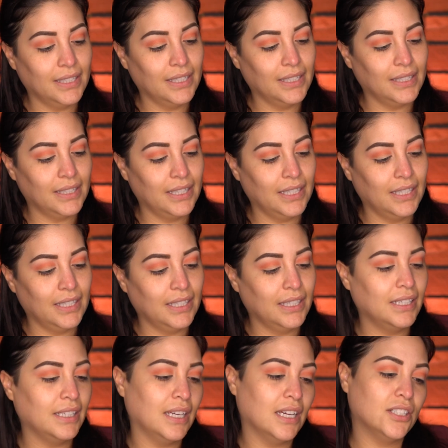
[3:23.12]
This is
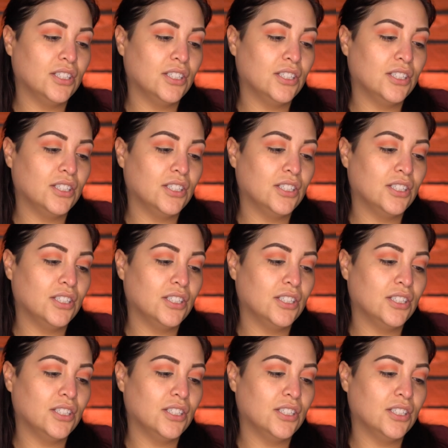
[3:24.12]
the